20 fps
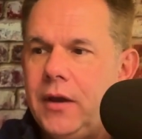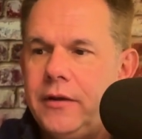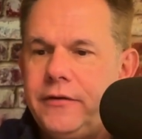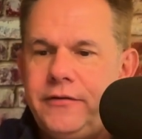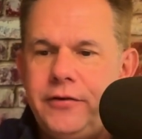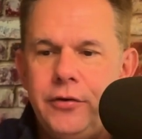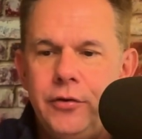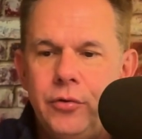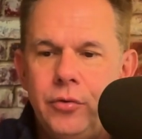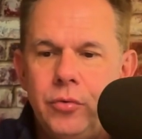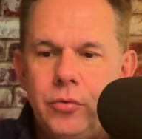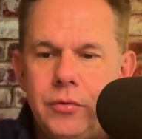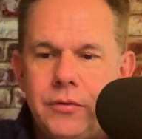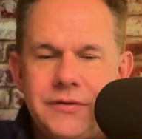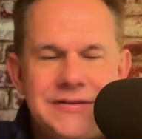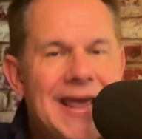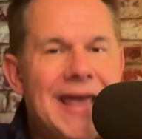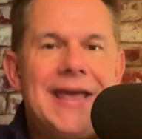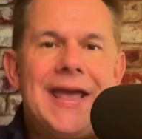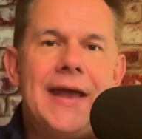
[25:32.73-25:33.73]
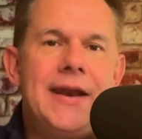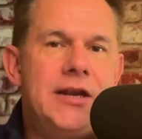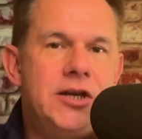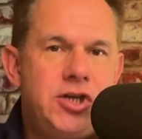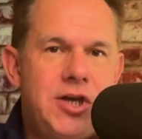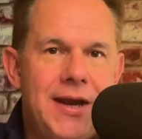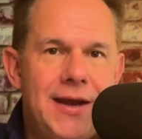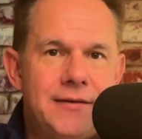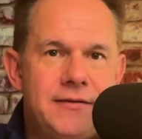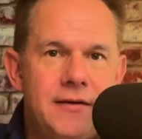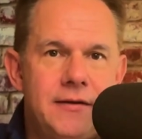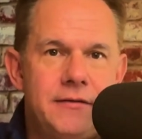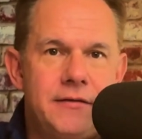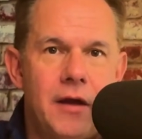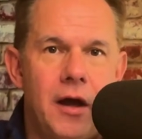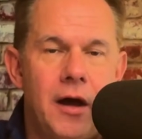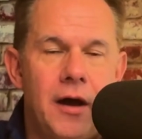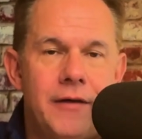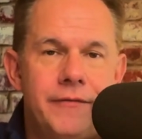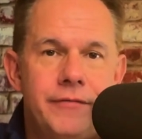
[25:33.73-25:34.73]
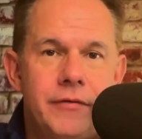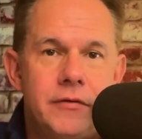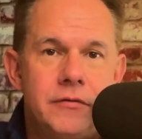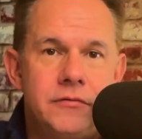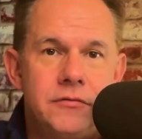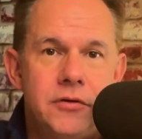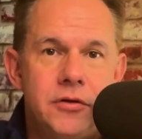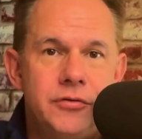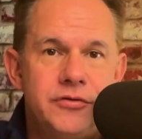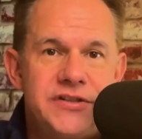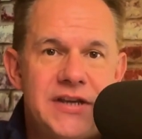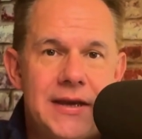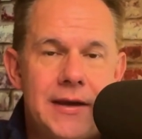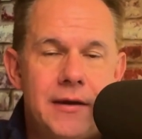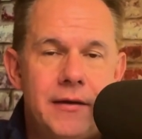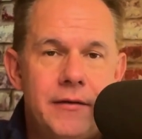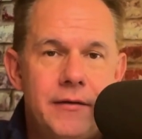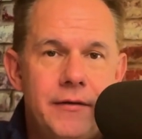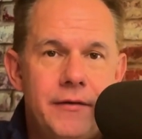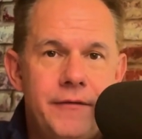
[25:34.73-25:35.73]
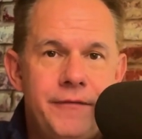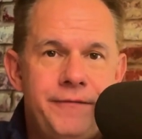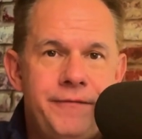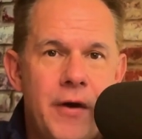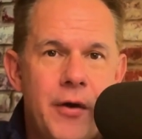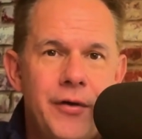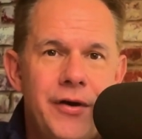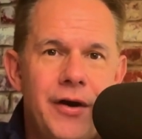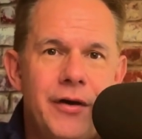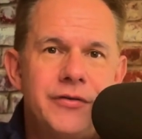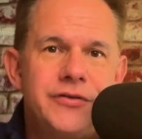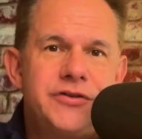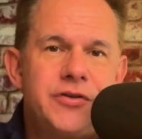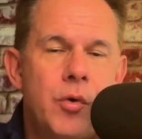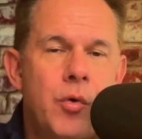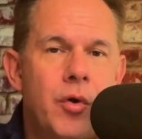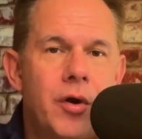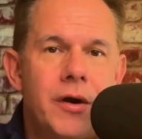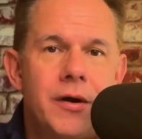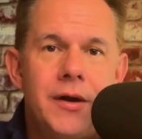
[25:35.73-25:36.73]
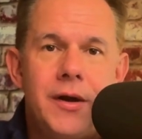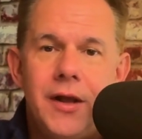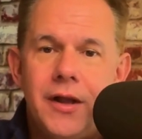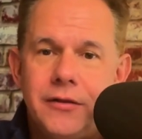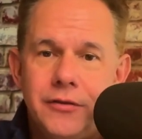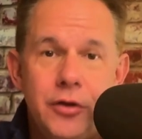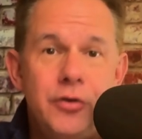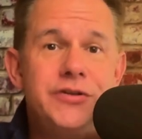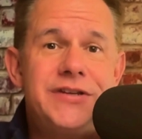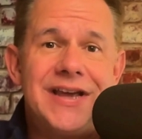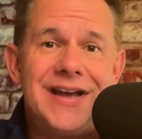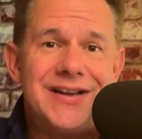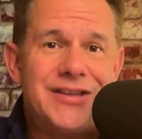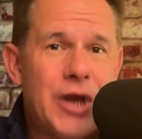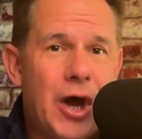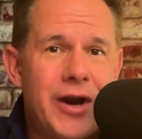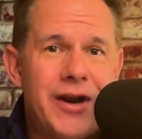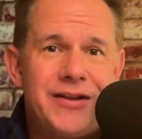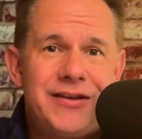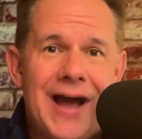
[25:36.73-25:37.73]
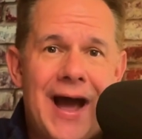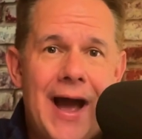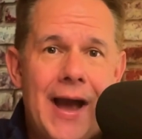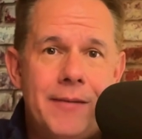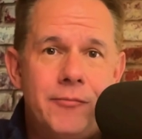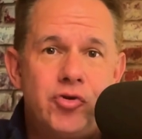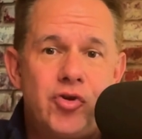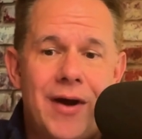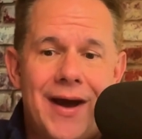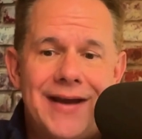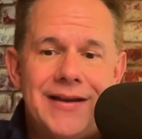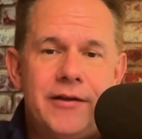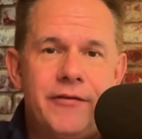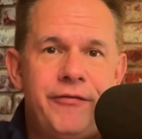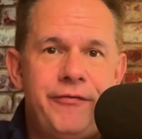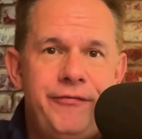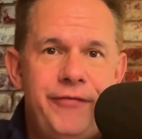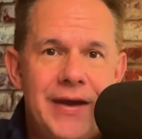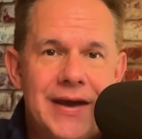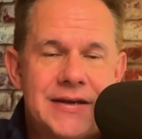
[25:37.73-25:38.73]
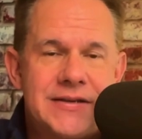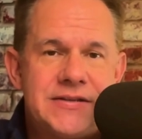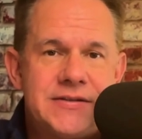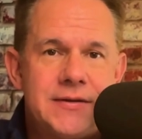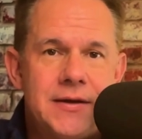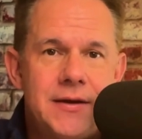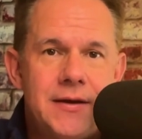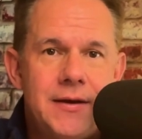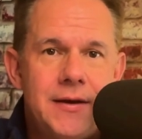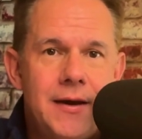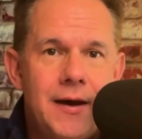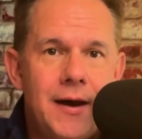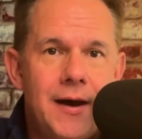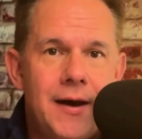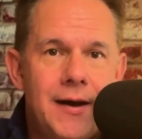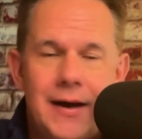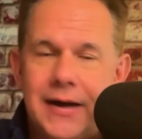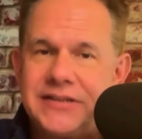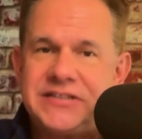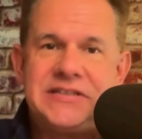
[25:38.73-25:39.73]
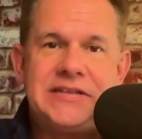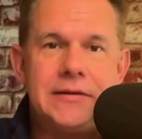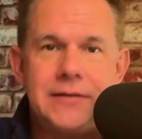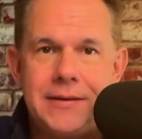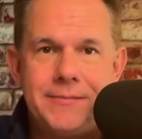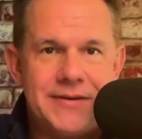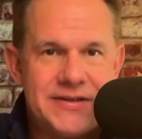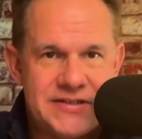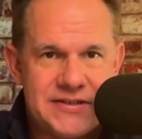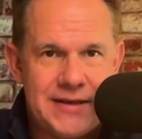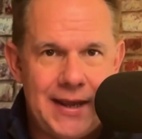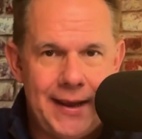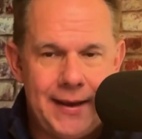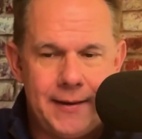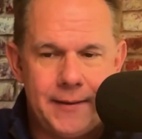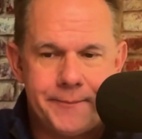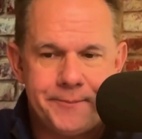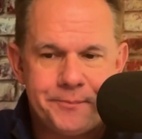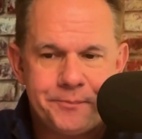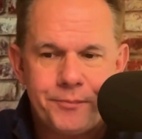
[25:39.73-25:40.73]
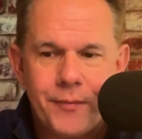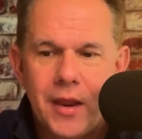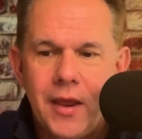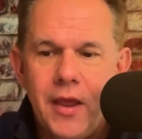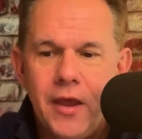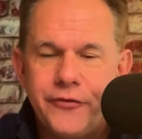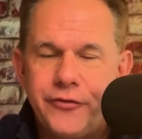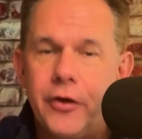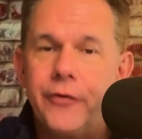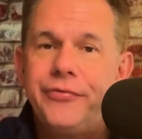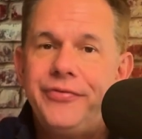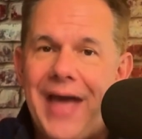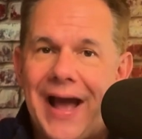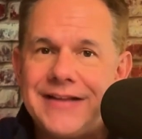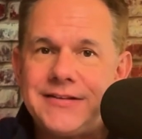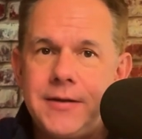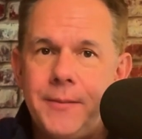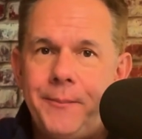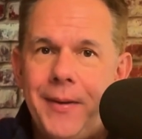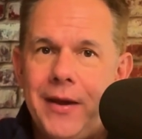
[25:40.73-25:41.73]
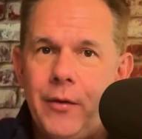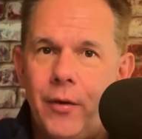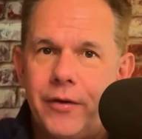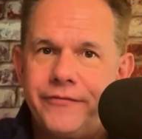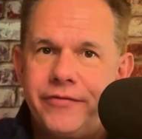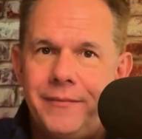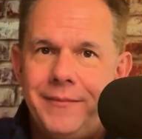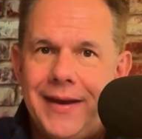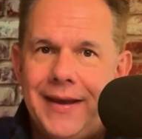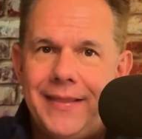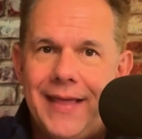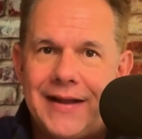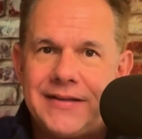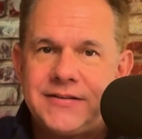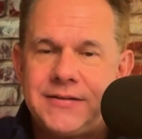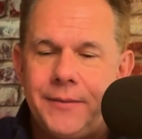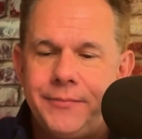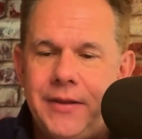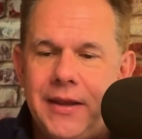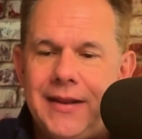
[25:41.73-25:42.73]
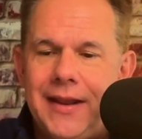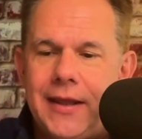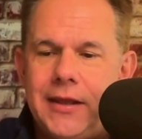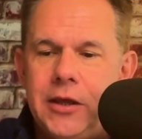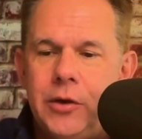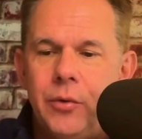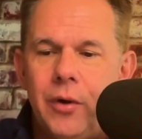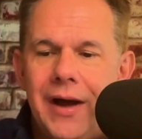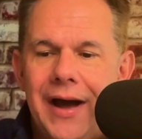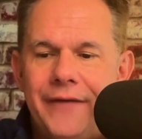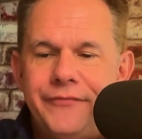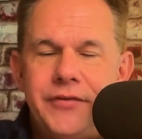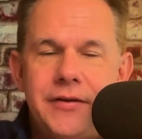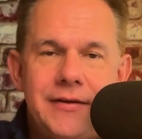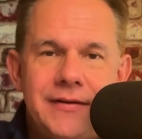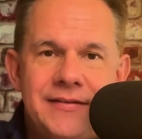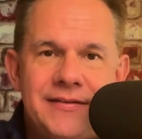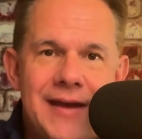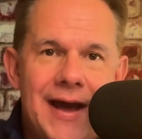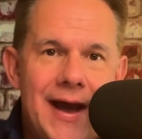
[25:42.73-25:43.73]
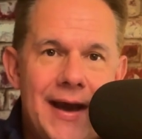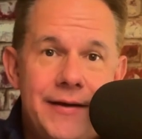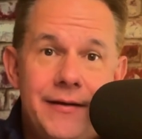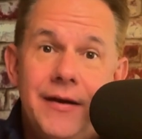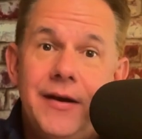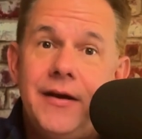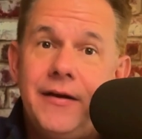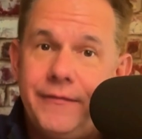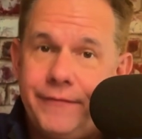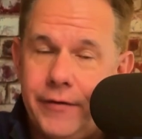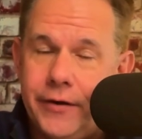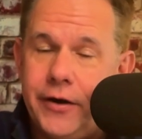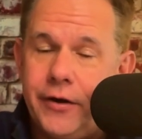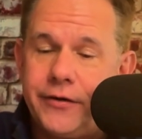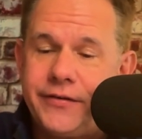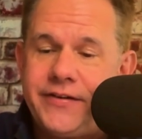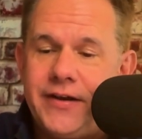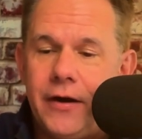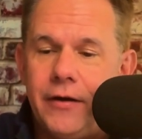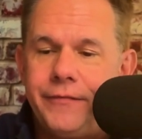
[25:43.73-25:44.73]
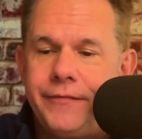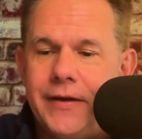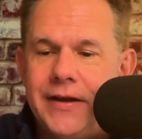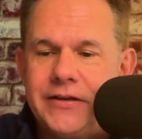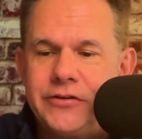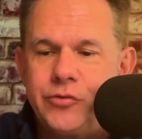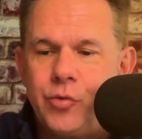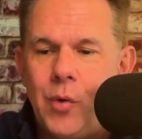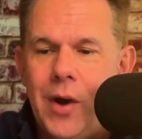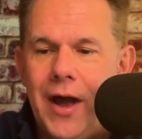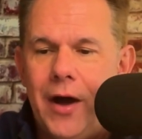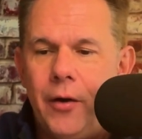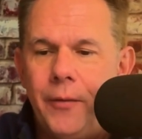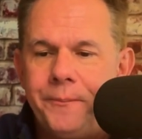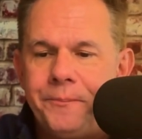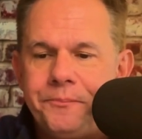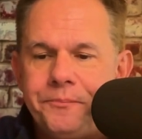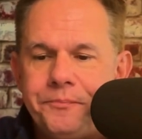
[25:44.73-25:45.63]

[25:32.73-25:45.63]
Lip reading: to take any chances of losing photos or losing a ton of time trying to fix a silly mistake. So that's a big one for me. That's something that you will have to decide for yourself as well.